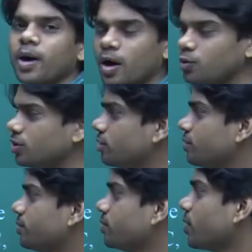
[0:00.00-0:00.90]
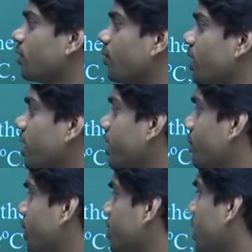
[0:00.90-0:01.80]
amount when the
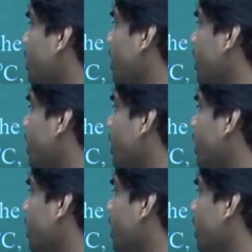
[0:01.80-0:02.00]
temperature are